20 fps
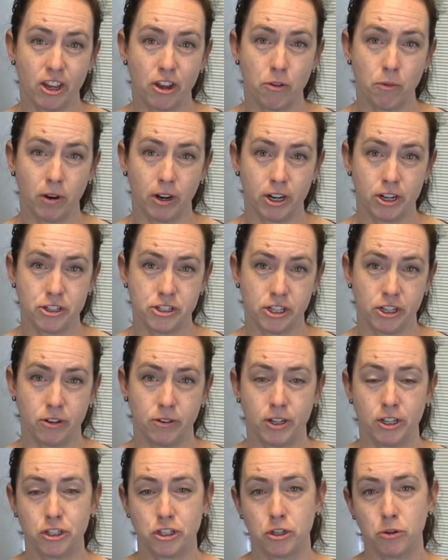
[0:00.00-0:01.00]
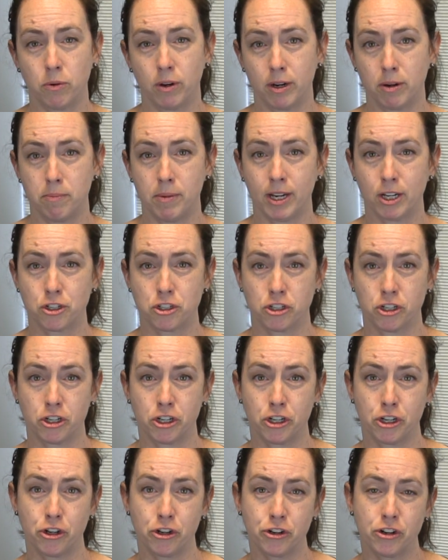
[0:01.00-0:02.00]
you want to do is you want to make
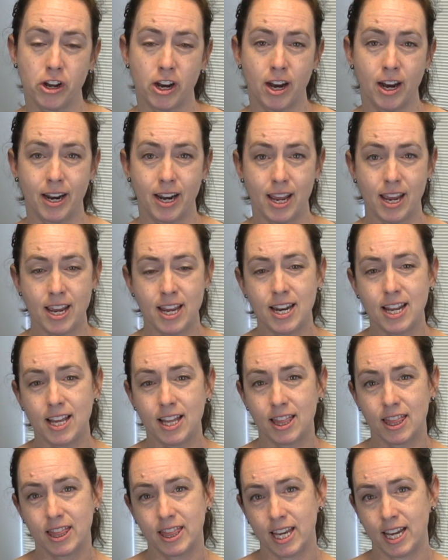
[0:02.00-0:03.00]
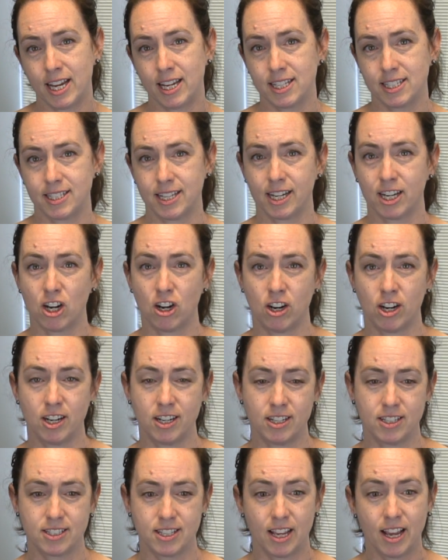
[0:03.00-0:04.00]
sure you're not eating things that
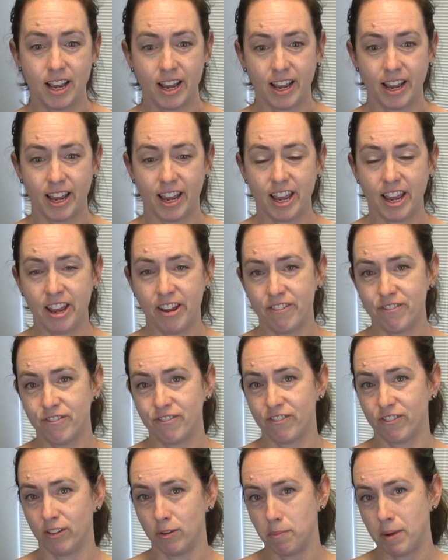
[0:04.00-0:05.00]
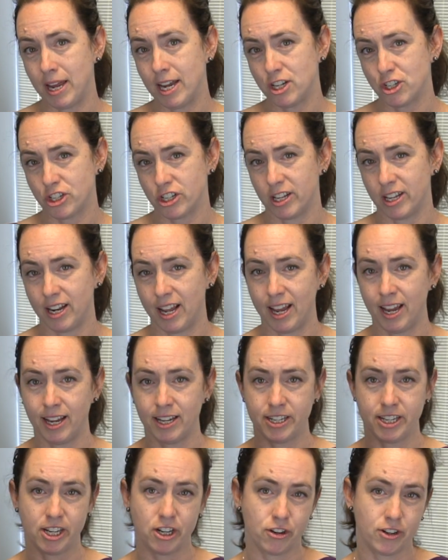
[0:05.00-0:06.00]
cause inflammation
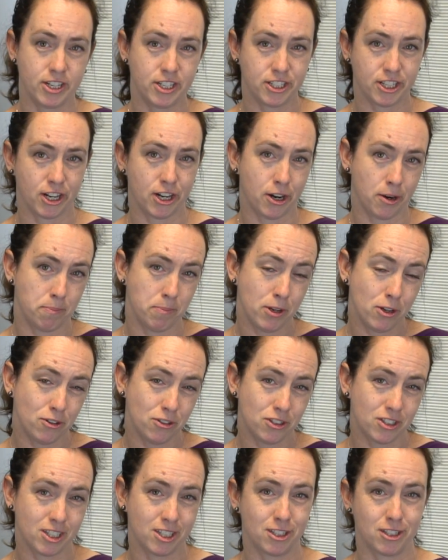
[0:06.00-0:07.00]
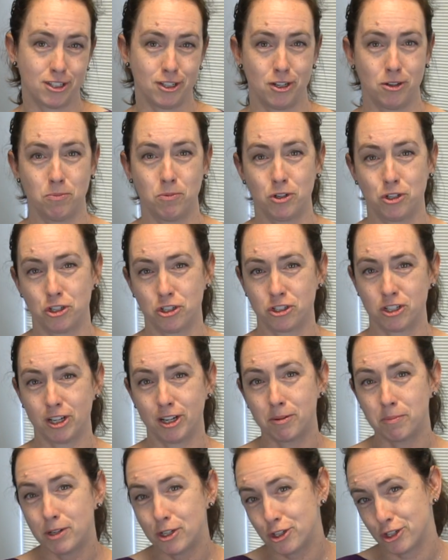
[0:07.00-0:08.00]
and decrease our immune system, which is going
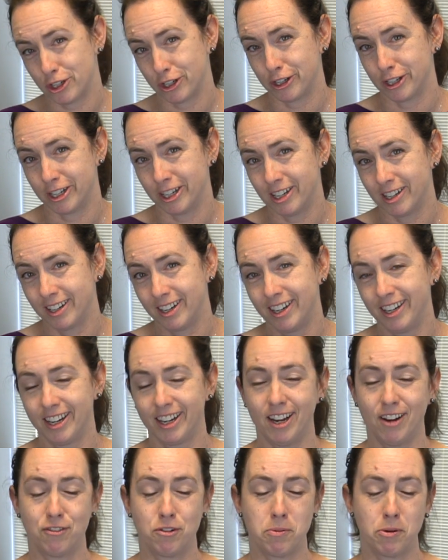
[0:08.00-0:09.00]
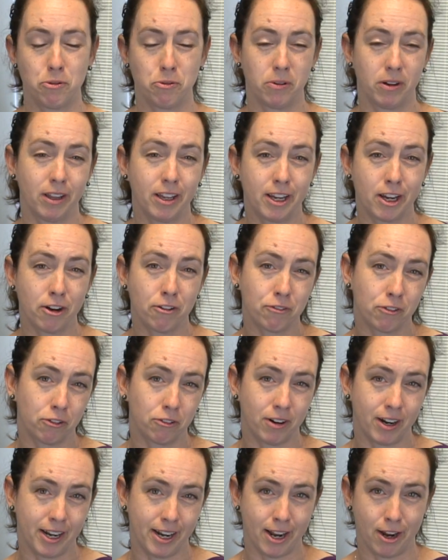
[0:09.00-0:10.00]
to be sugar. You have to be really careful
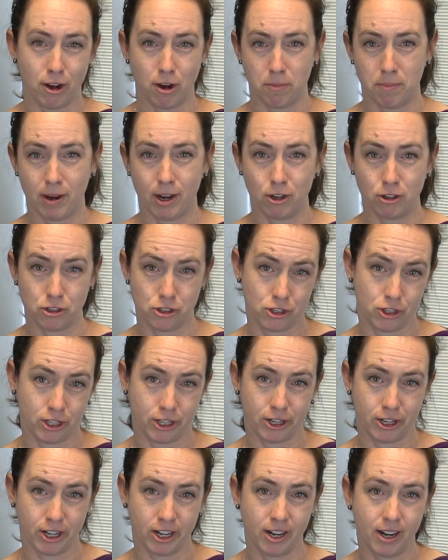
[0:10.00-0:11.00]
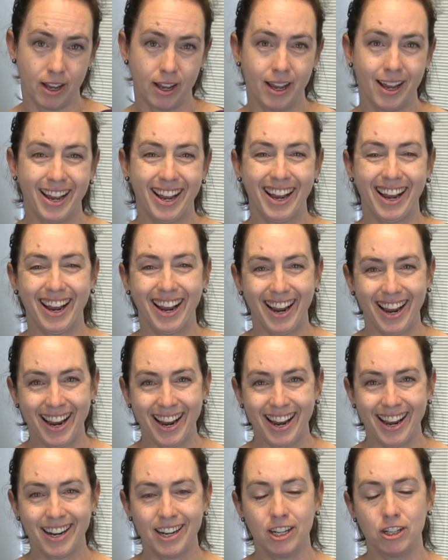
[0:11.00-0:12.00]
right now about sugar
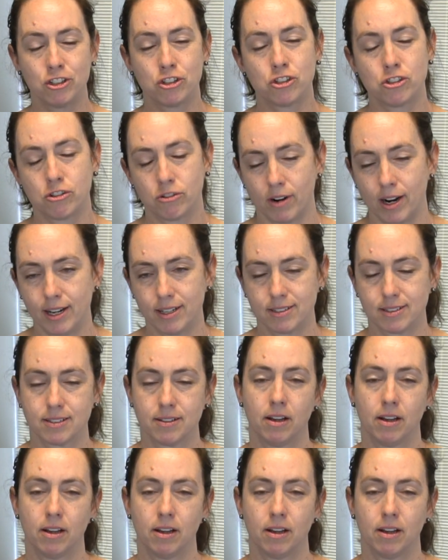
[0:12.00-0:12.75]
and stress.